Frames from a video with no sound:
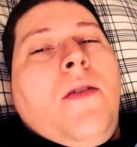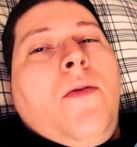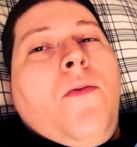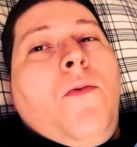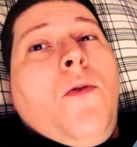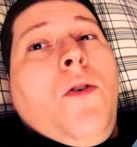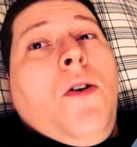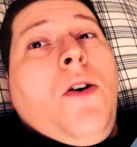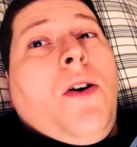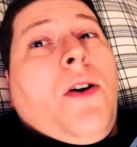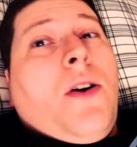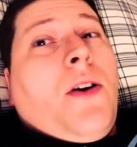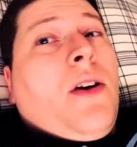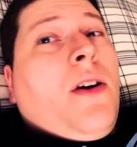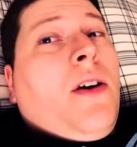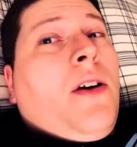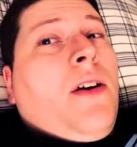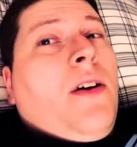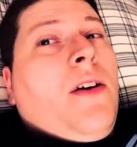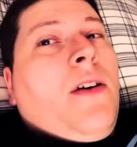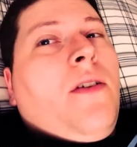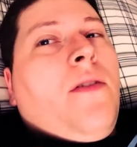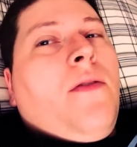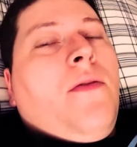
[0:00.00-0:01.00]
getting
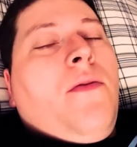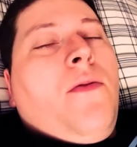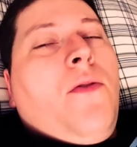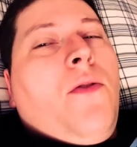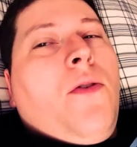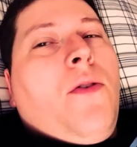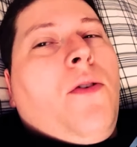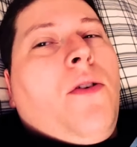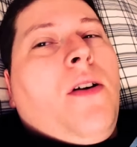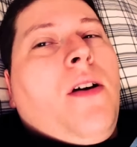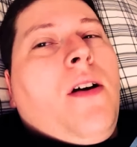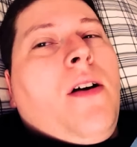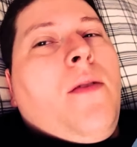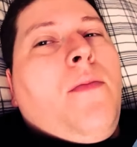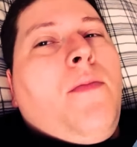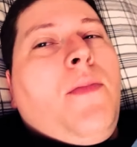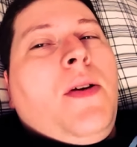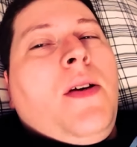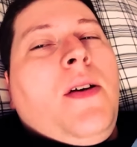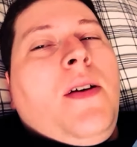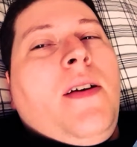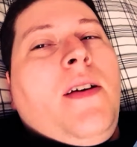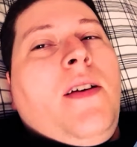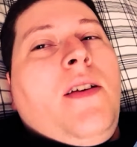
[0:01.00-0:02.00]
work
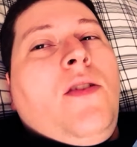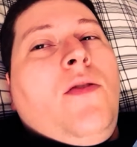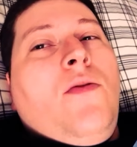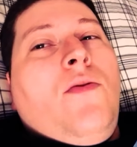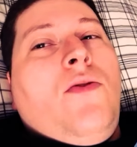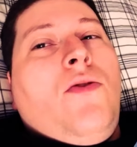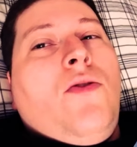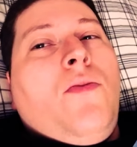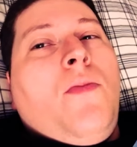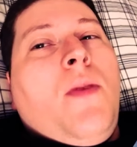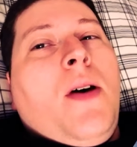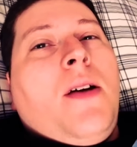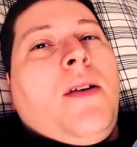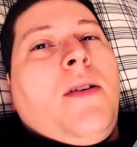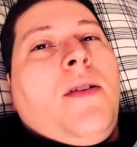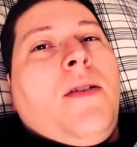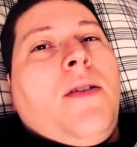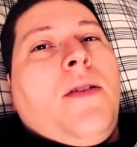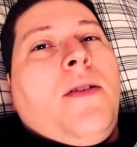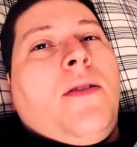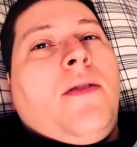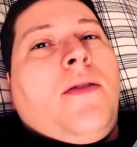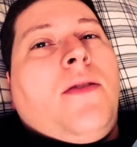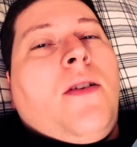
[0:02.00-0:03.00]
for being a
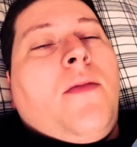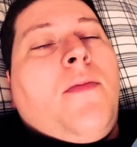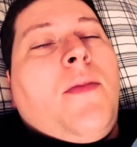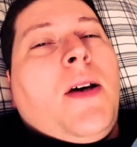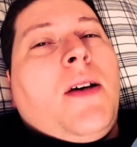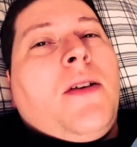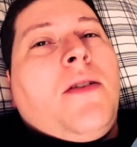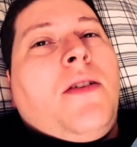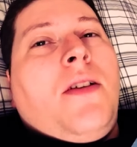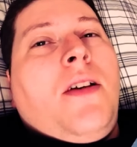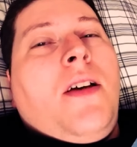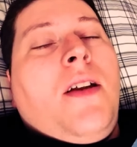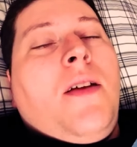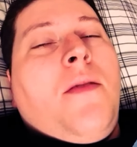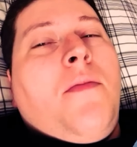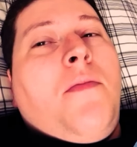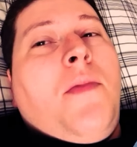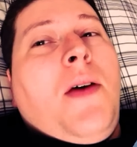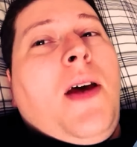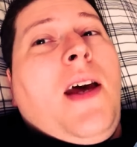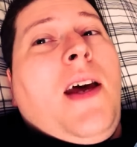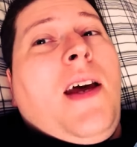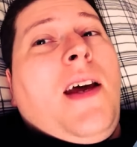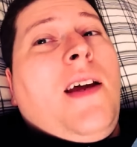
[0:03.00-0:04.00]
YouTube editor. So I'm
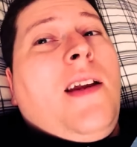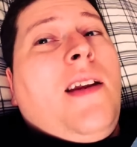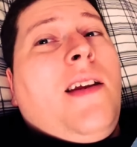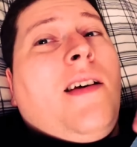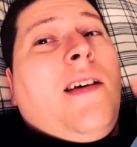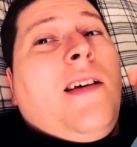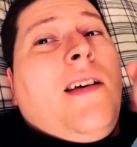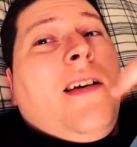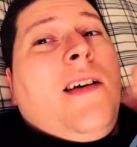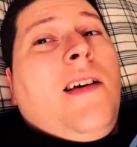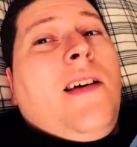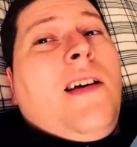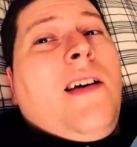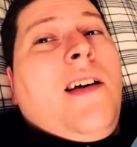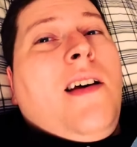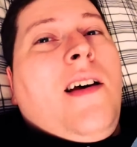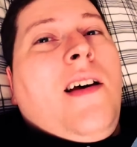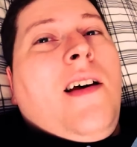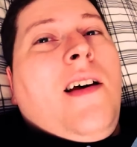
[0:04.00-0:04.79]
actually getting paid